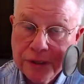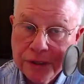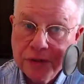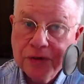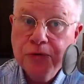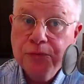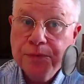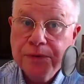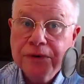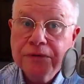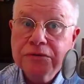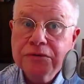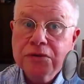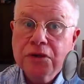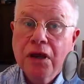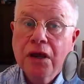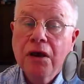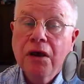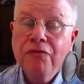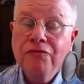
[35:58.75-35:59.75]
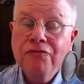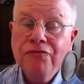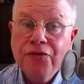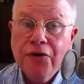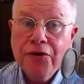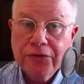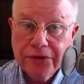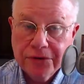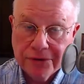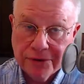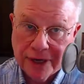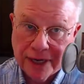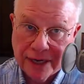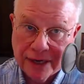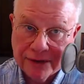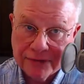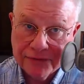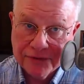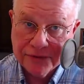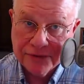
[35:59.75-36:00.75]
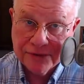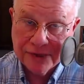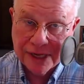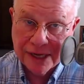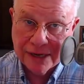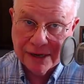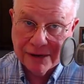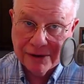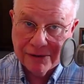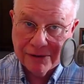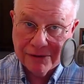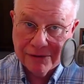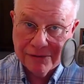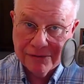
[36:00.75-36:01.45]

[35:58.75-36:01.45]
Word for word: Cooper's photographs now?"